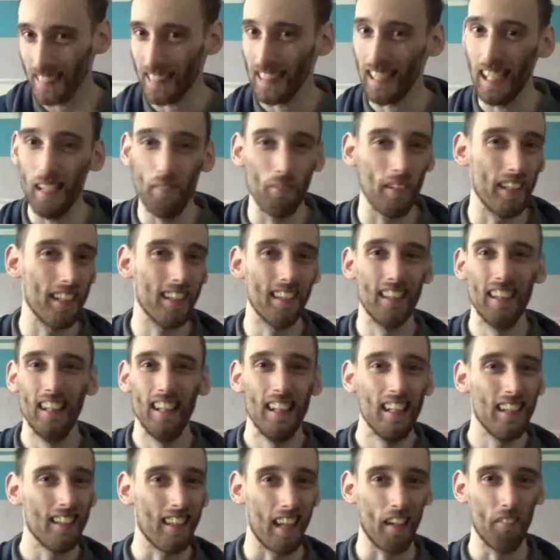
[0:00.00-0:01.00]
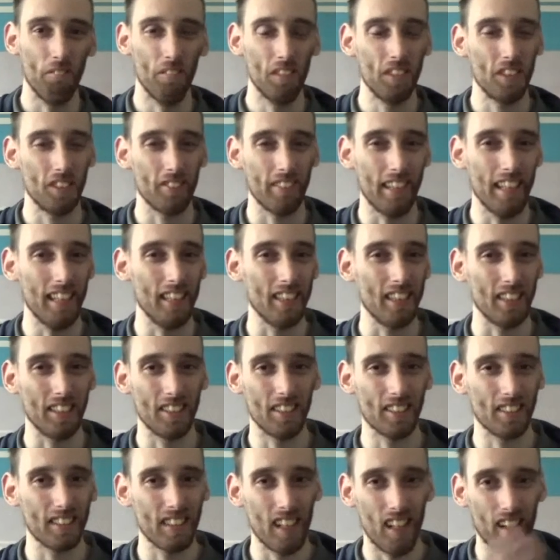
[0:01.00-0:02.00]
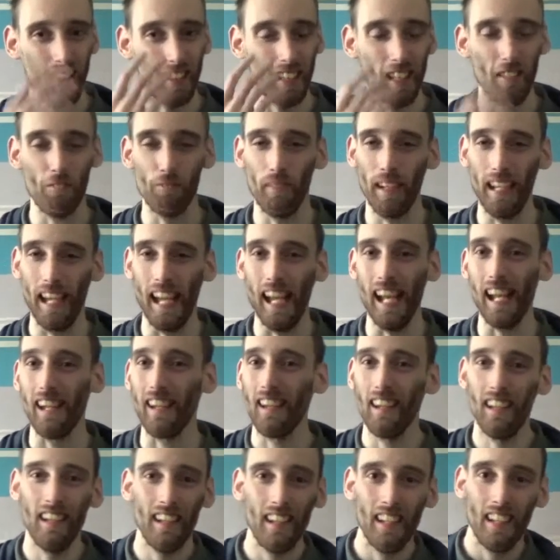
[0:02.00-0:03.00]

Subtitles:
damn it. Life is Strange. It just can't leave my head.